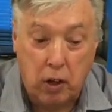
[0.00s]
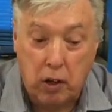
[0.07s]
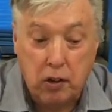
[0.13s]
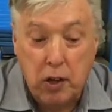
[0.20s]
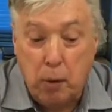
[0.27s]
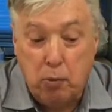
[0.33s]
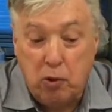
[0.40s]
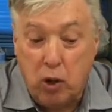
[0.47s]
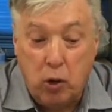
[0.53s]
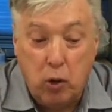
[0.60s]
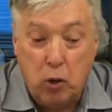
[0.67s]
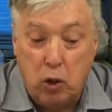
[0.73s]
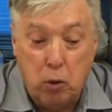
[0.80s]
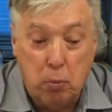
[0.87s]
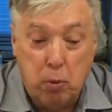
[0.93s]
It's
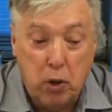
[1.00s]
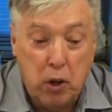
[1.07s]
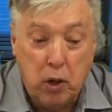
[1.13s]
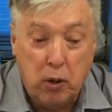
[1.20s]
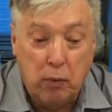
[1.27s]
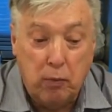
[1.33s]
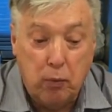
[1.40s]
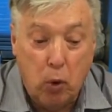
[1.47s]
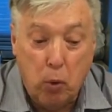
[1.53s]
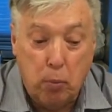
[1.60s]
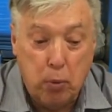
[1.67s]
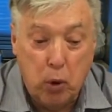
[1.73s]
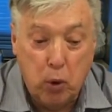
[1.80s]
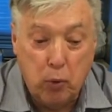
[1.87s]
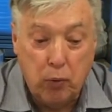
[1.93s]
absolutely brilliant,
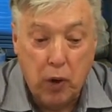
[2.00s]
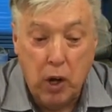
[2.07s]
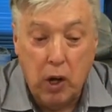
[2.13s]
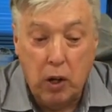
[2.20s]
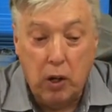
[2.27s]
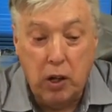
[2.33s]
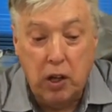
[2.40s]
foolproof.